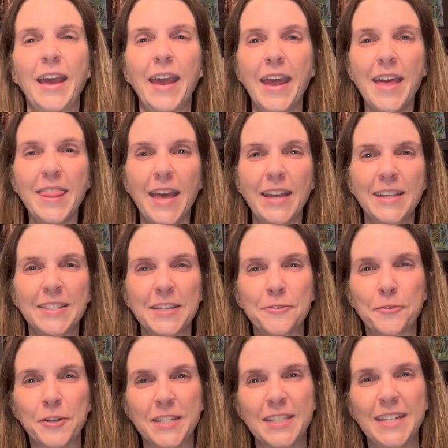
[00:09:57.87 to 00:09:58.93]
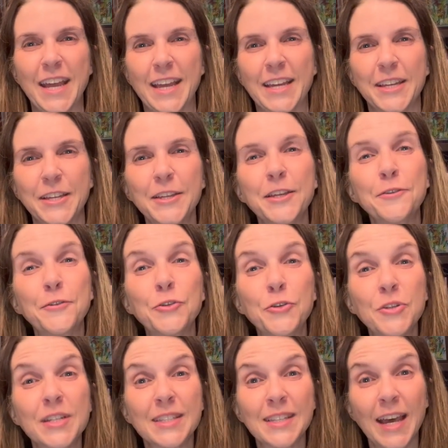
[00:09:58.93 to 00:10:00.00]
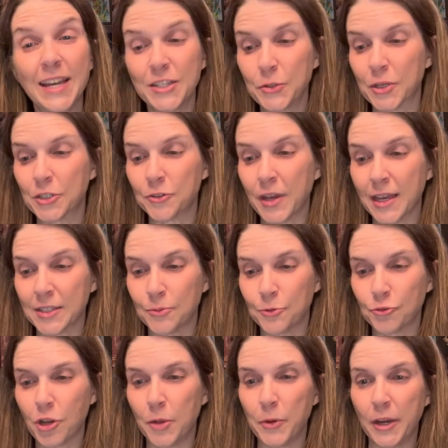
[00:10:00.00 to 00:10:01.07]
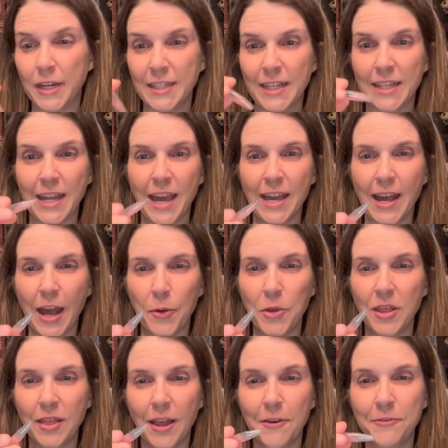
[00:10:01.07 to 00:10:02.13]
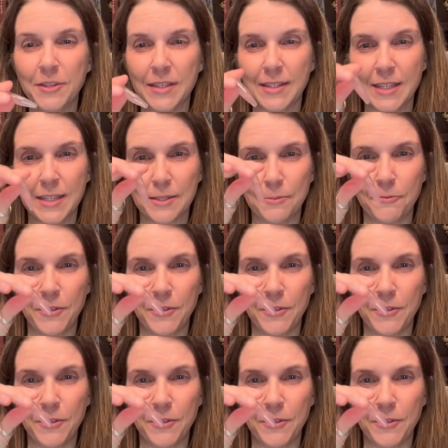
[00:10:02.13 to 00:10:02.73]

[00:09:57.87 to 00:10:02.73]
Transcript: And that is it for today. If you do decide to extract some strawberry DNA, I would love to see some